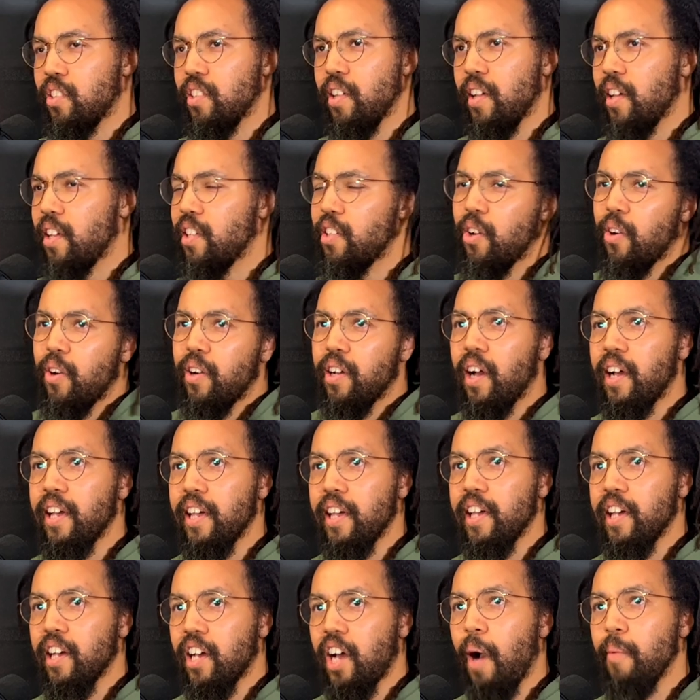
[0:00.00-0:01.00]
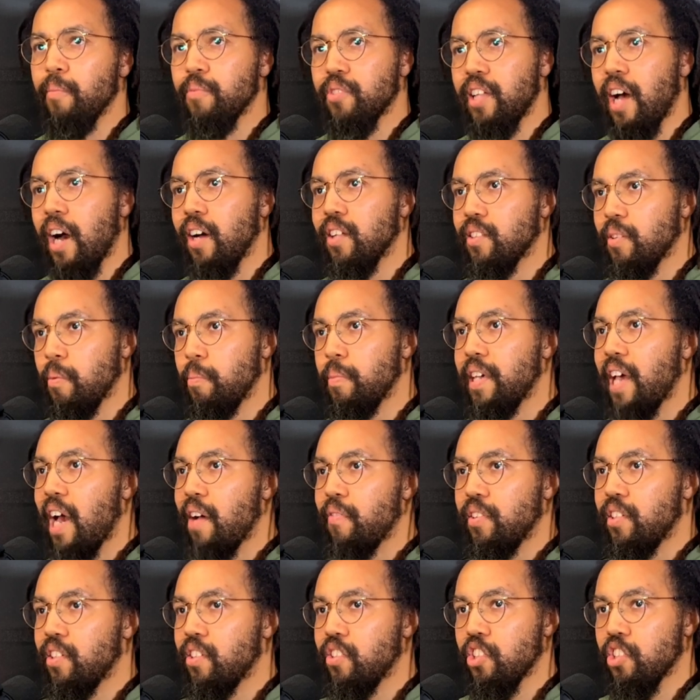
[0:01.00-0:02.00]
that, you know, it comes down to me
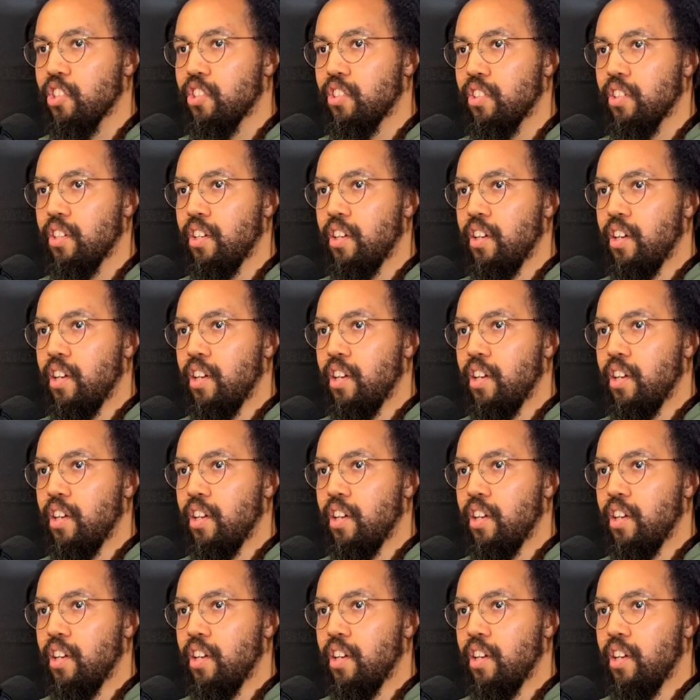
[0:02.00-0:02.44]
having just